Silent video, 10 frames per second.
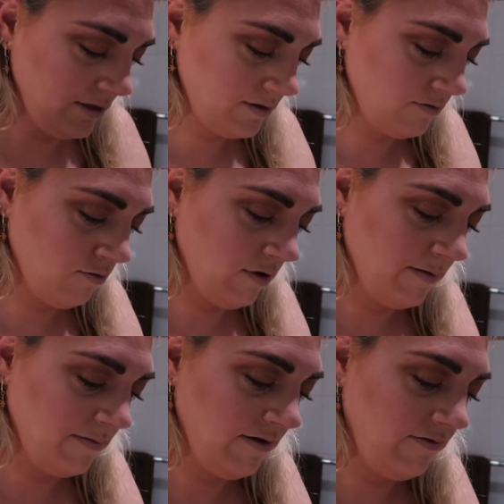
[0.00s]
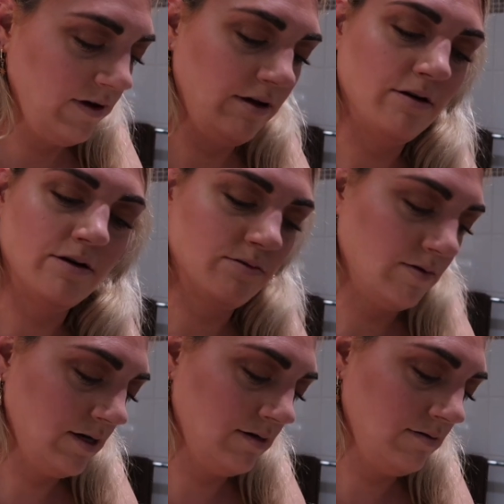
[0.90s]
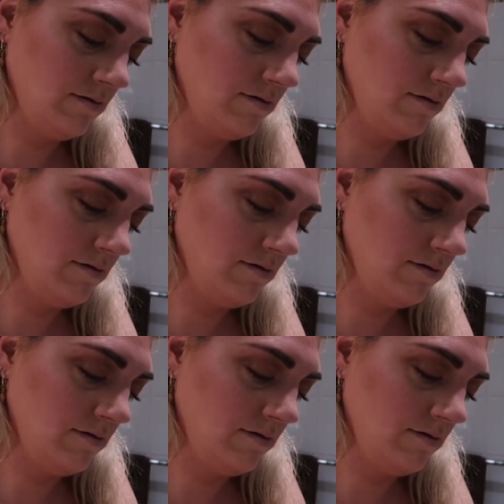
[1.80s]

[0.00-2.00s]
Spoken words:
just grab my finger as well.